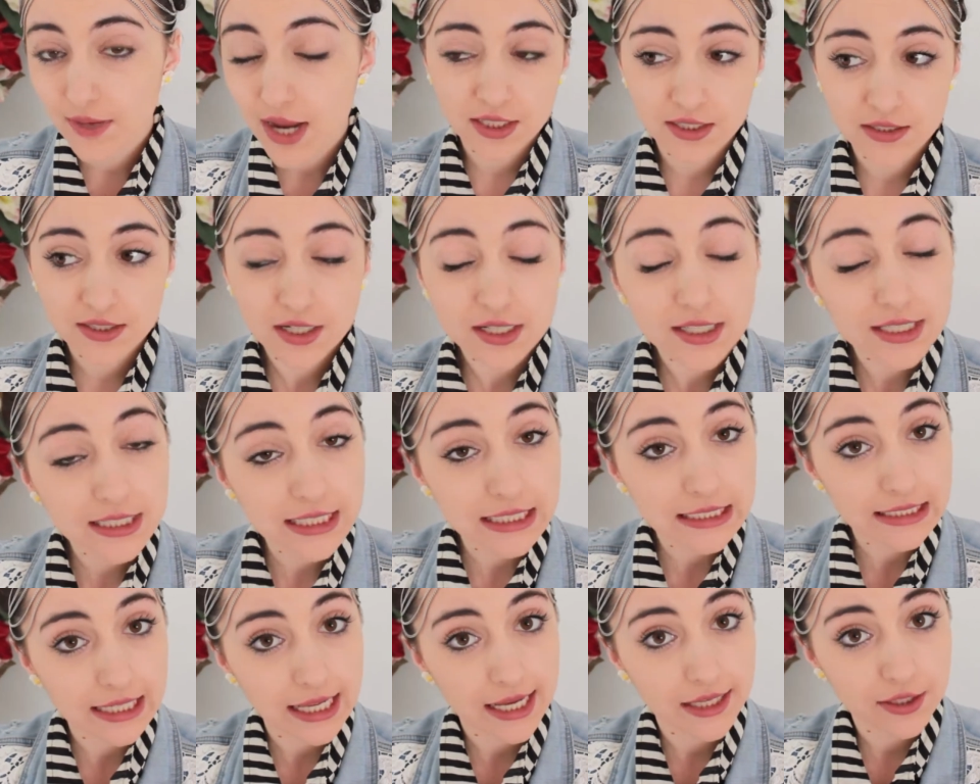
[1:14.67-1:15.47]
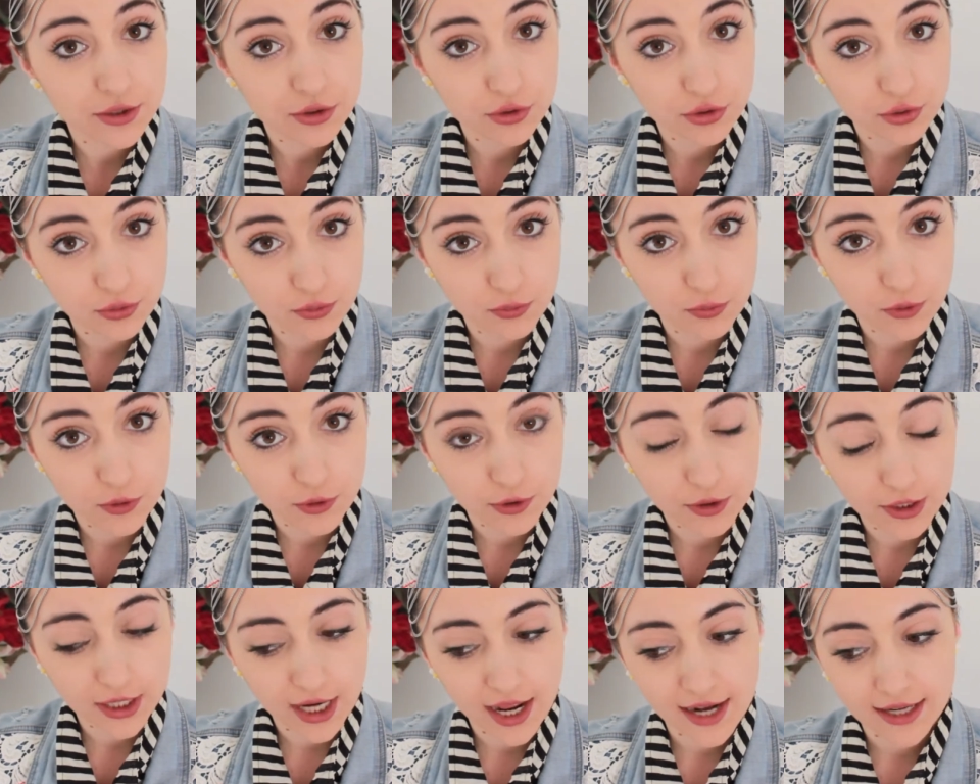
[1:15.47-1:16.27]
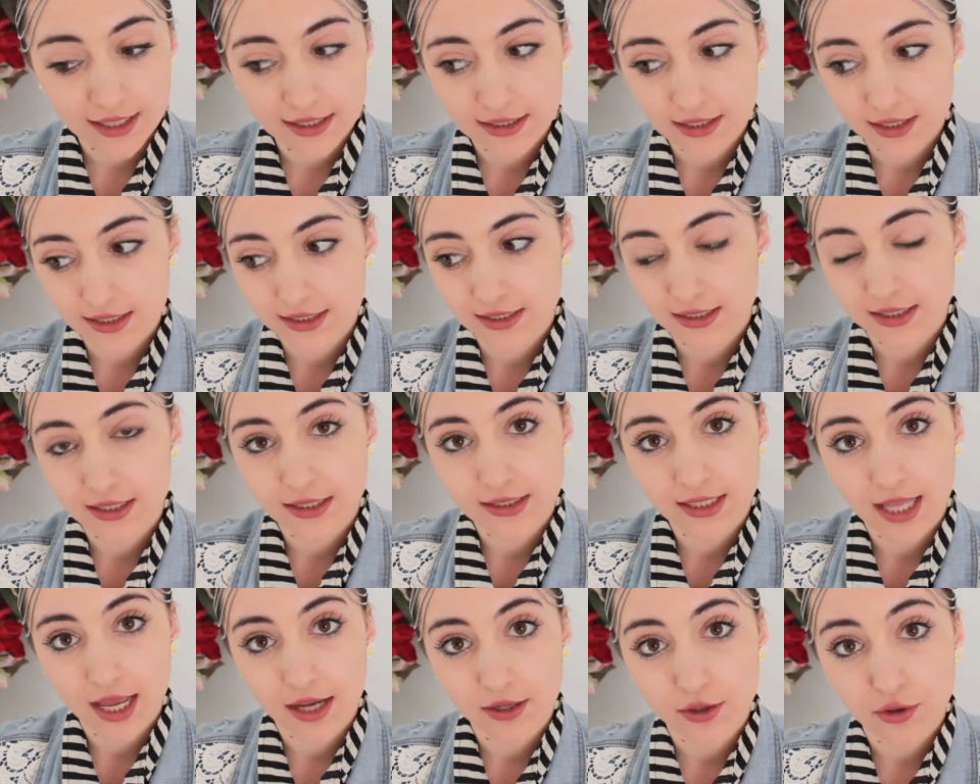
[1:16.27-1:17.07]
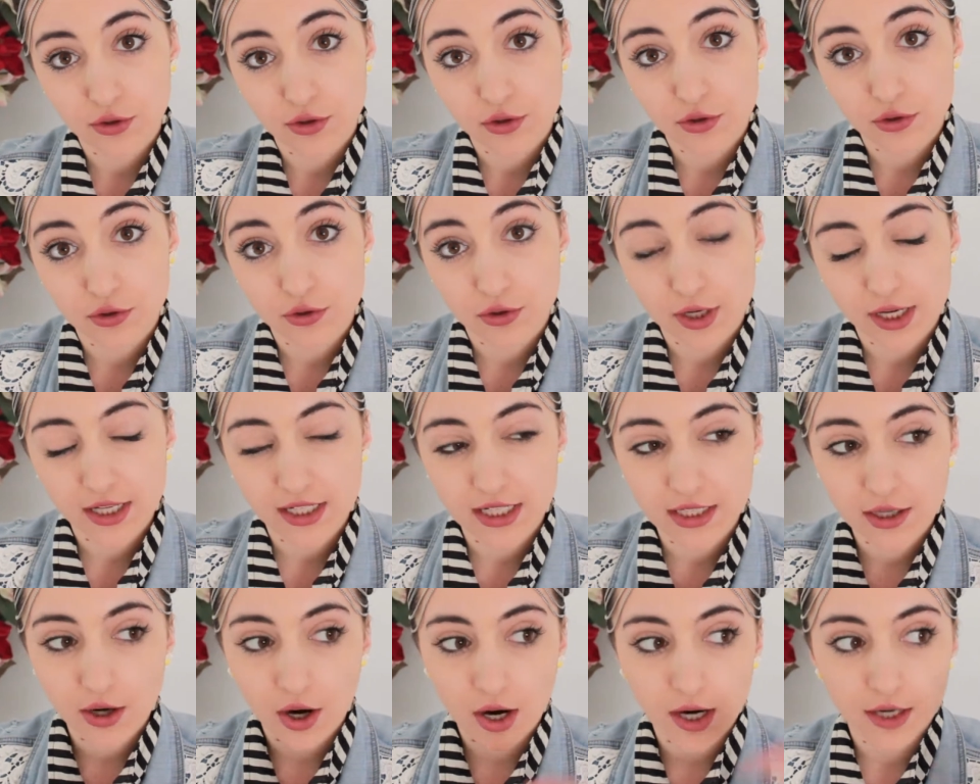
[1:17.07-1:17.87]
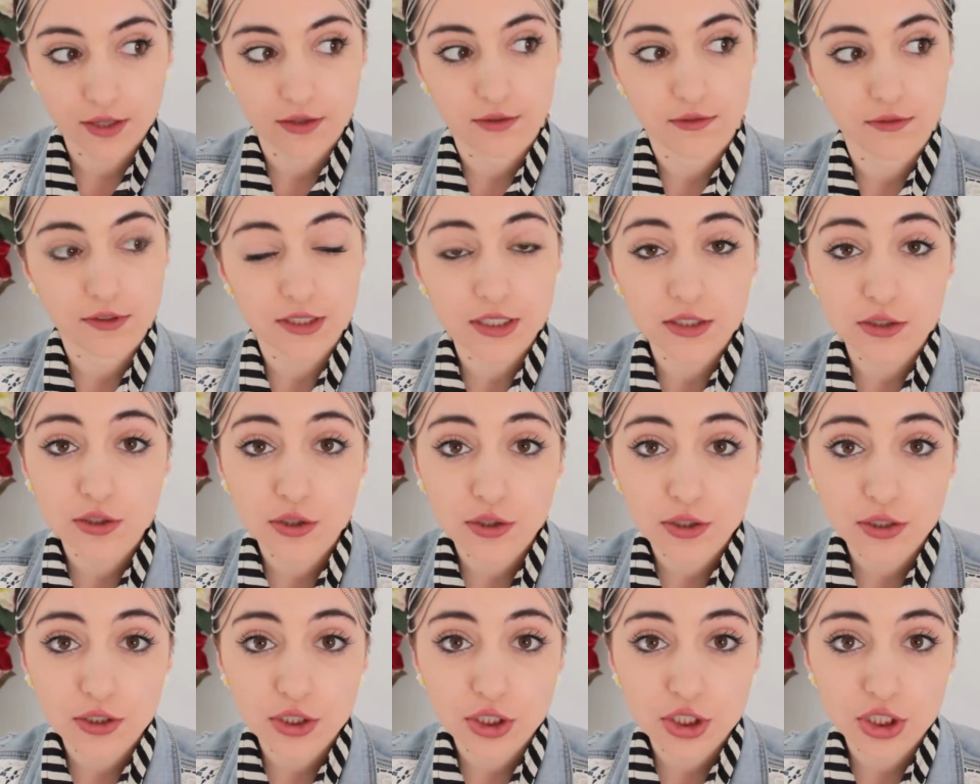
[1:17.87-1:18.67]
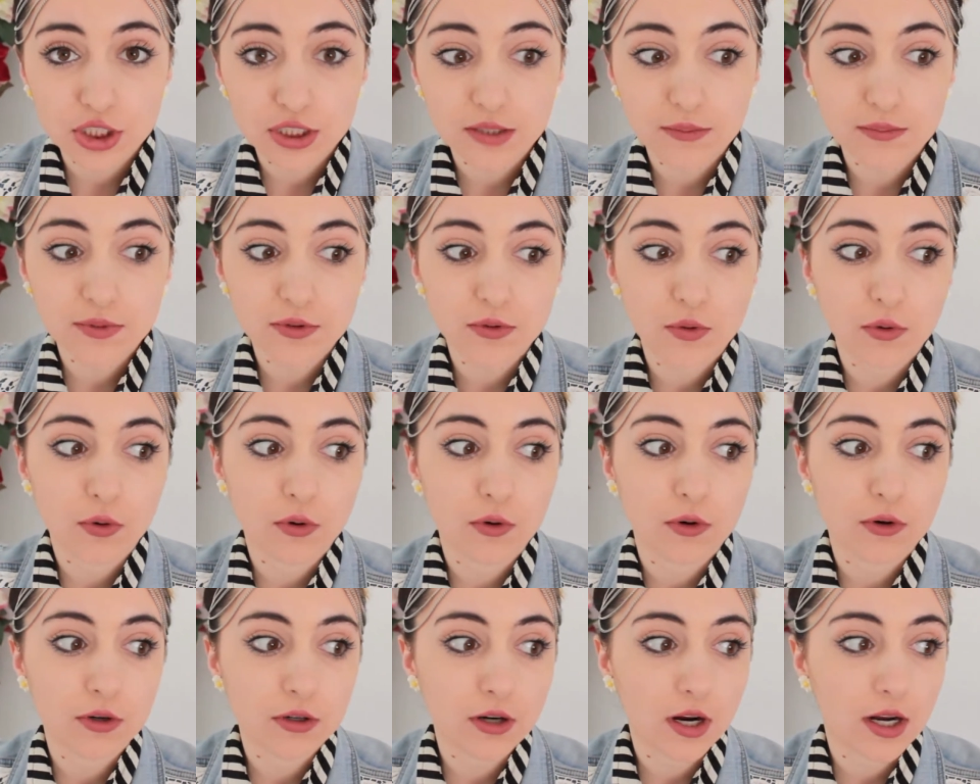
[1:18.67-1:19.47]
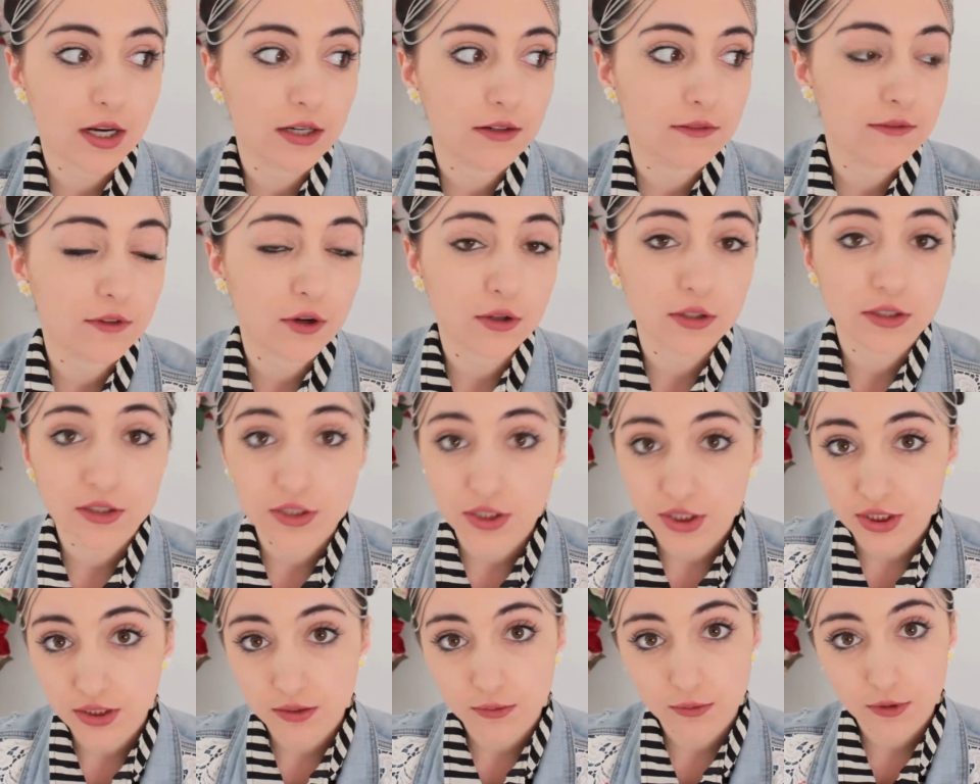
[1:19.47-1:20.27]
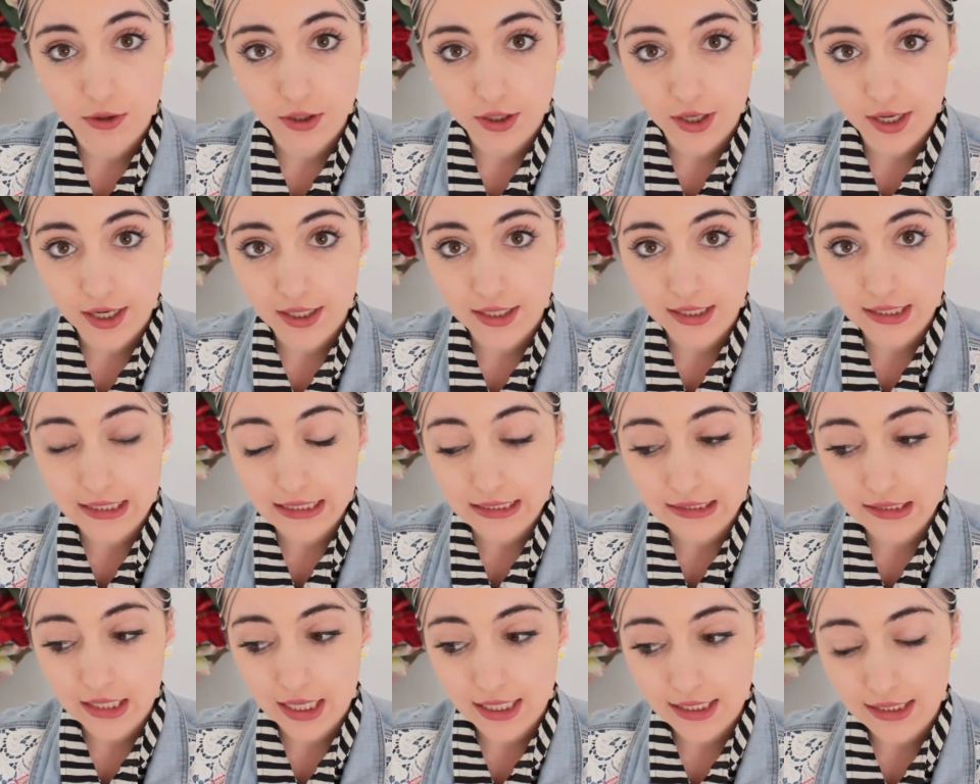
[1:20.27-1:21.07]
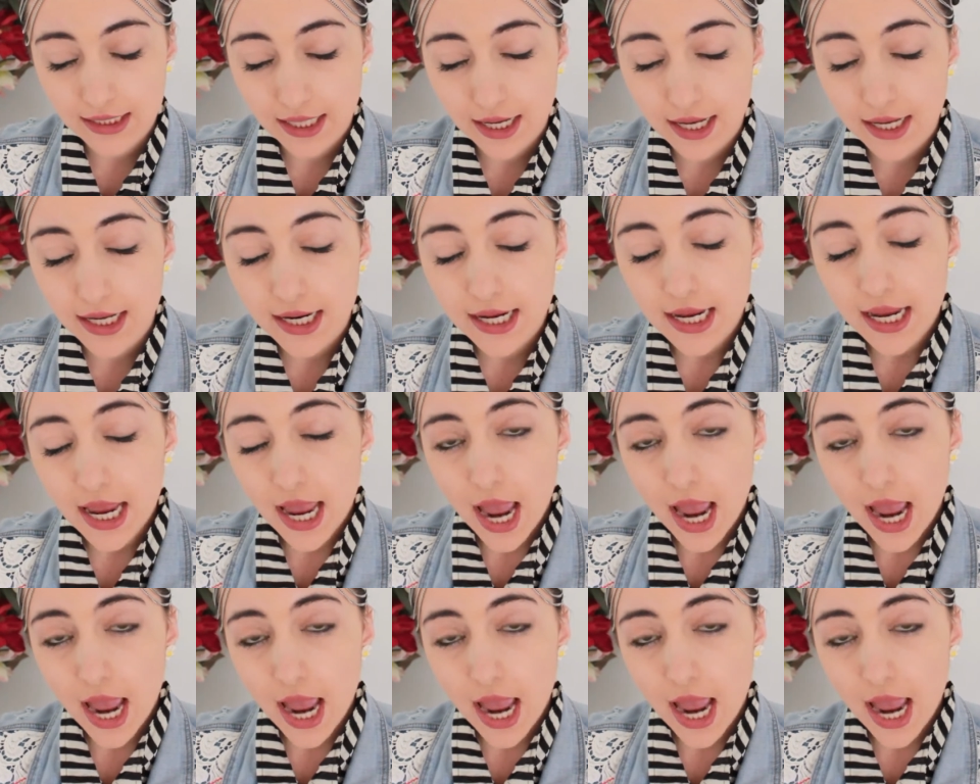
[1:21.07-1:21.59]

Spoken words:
It doesn't allow you to work, and it doesn't allow you to do any kind of internships or kind of volunteer work or anything like that.